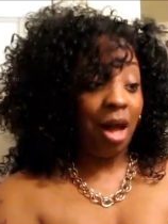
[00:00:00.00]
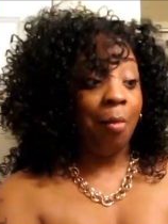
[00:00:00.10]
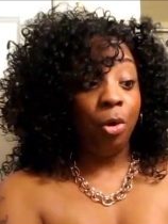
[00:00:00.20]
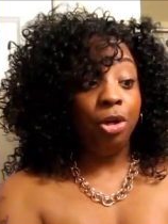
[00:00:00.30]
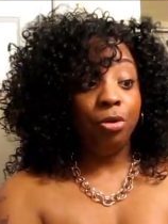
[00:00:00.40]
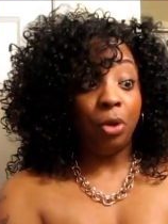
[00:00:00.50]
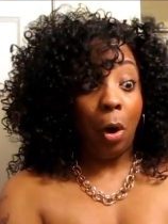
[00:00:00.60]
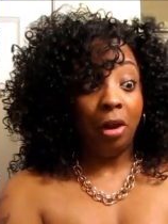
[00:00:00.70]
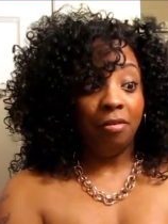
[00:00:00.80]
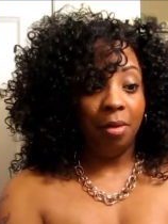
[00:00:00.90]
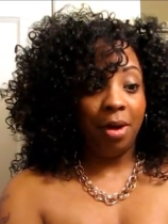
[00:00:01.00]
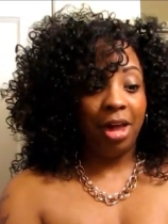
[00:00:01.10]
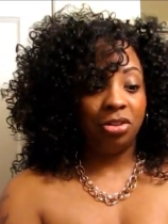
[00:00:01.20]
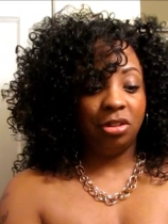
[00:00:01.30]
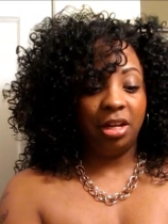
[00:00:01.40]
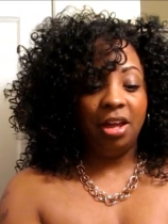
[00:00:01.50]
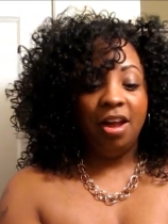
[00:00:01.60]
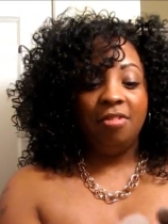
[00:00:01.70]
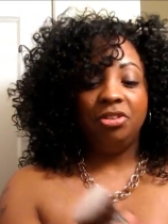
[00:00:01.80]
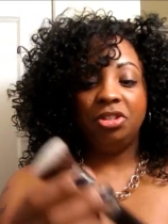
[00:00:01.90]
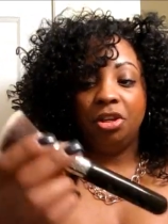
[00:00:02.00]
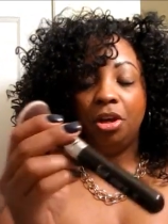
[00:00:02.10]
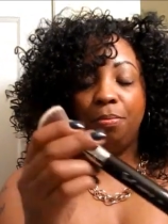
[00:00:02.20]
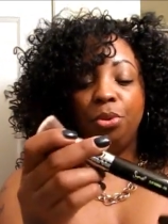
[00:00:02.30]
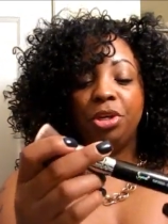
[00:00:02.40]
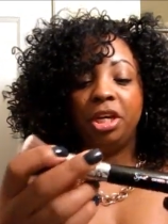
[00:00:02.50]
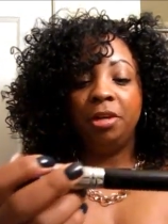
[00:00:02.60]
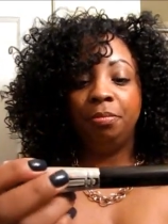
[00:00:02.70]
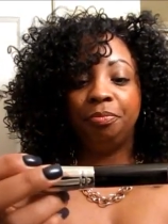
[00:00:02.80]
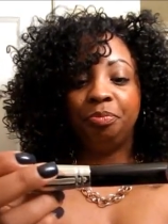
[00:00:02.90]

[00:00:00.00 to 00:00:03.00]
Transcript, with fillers: I'm going to use all of them, actually. This is the Kabuki,